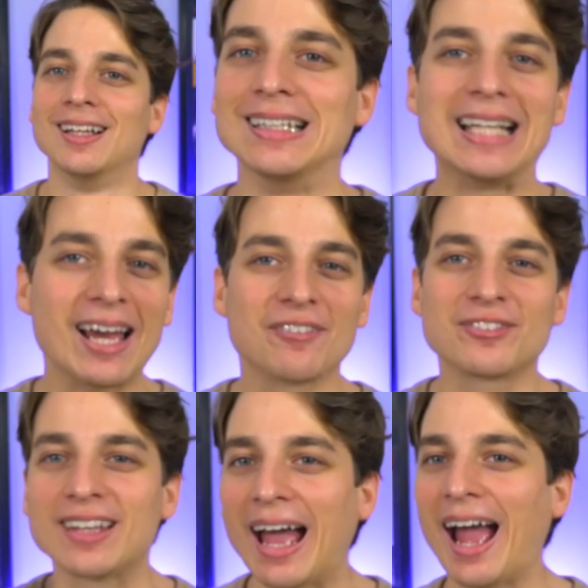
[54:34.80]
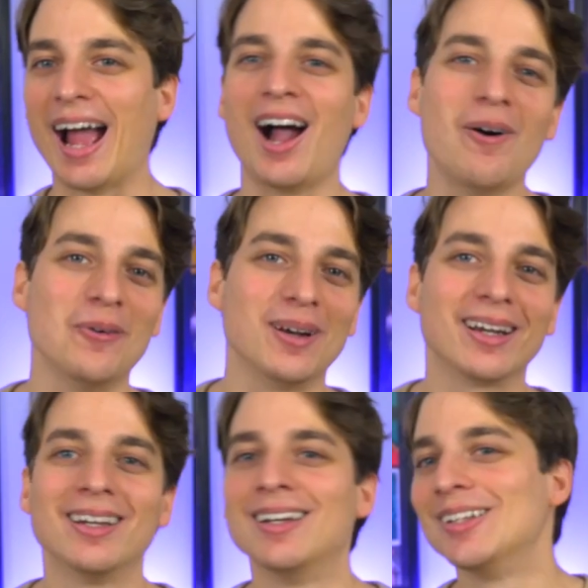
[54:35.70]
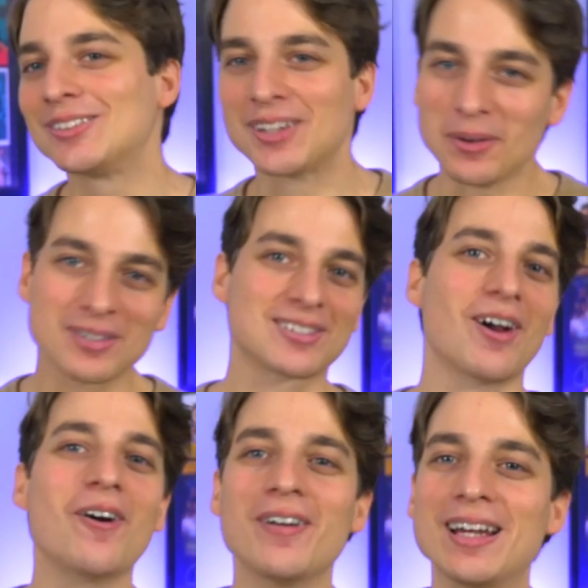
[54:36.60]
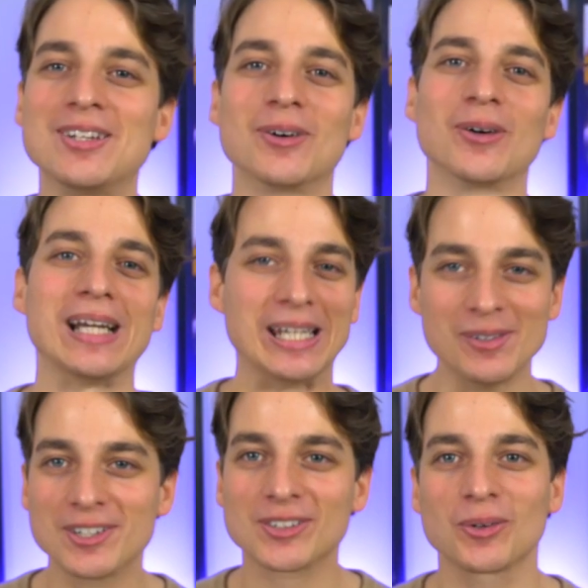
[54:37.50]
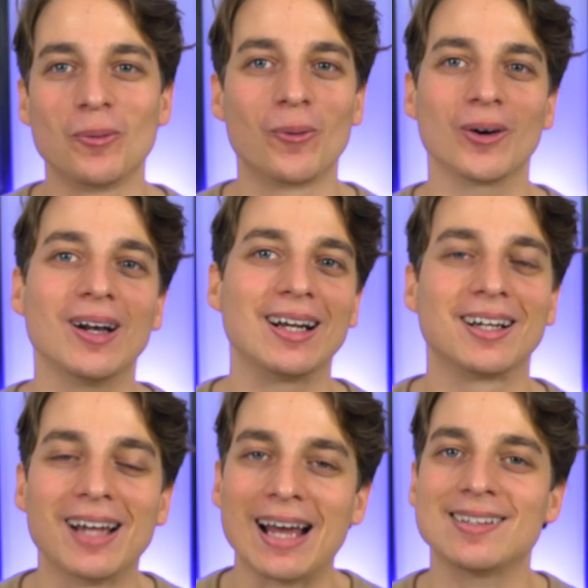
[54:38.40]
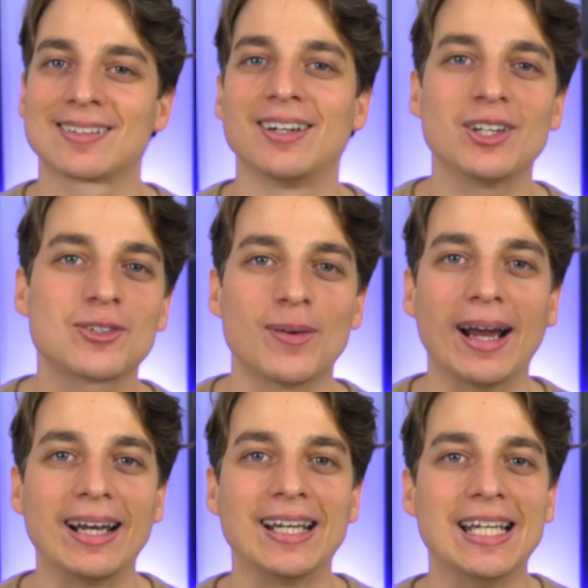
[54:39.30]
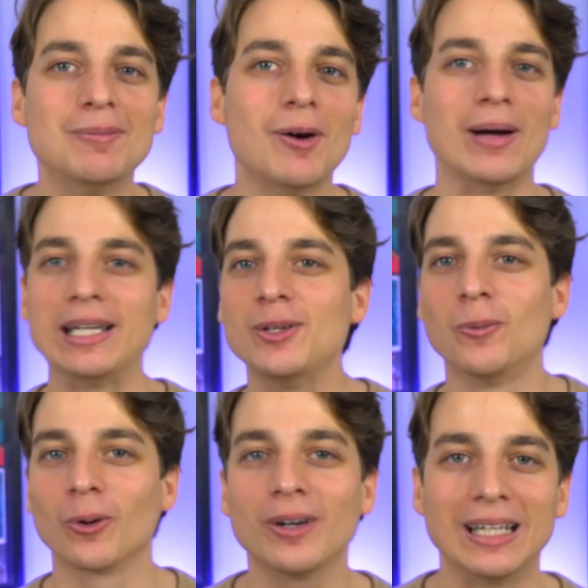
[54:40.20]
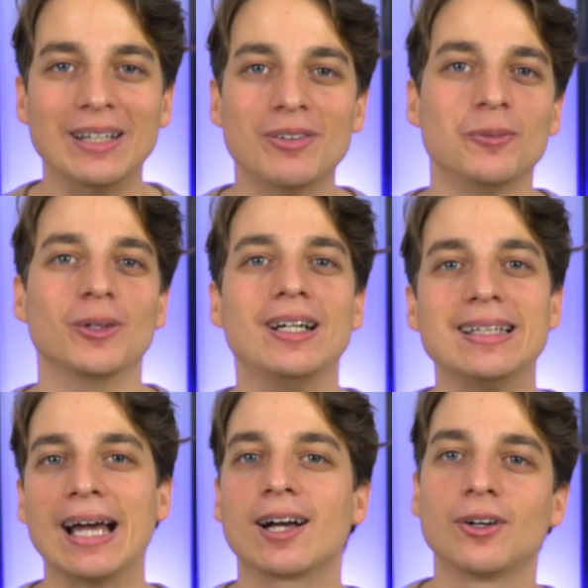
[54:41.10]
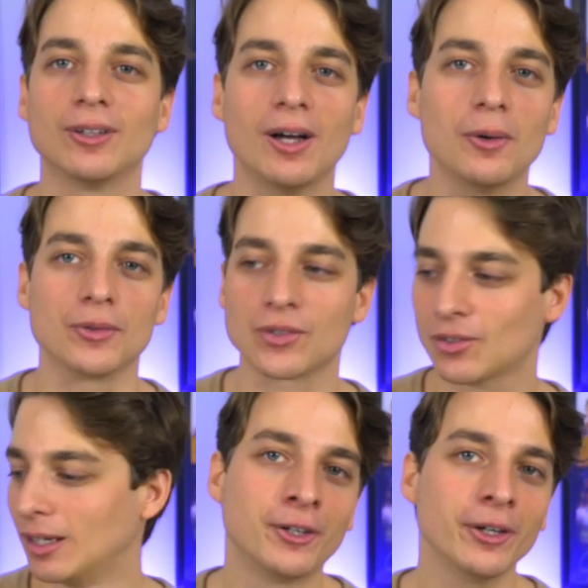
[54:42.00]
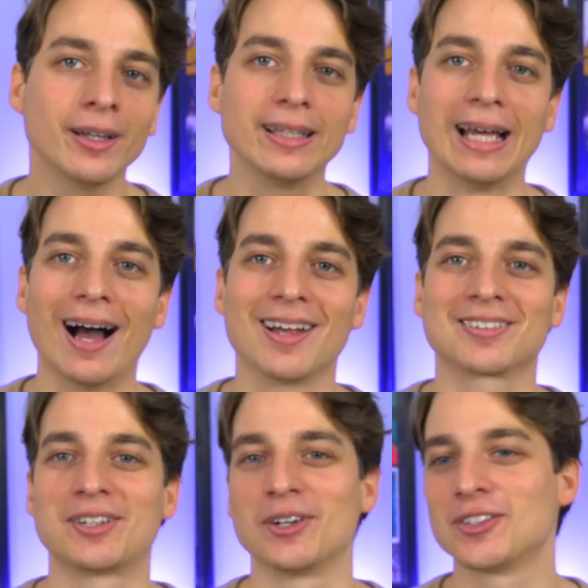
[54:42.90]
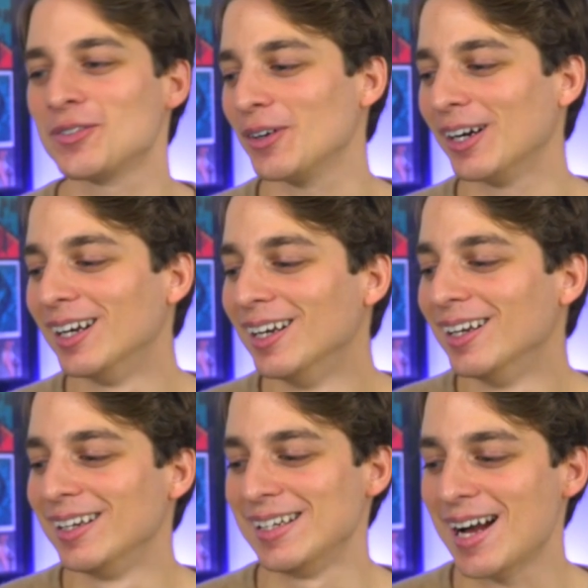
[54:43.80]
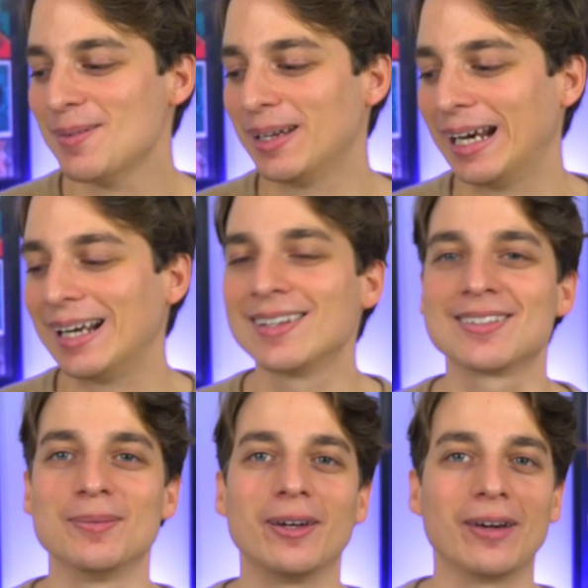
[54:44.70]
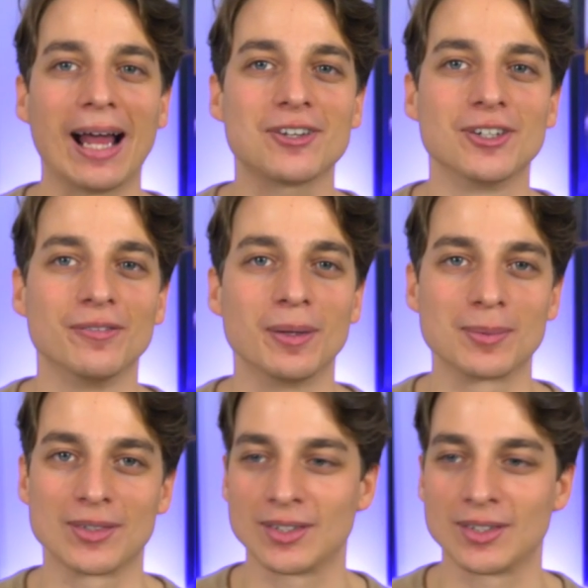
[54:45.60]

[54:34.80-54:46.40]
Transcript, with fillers: Left out! So sorry, Dory, you just weren't as good as Finding Nemo, and you weren't even really that close. Good on the Oscars for nominating some international films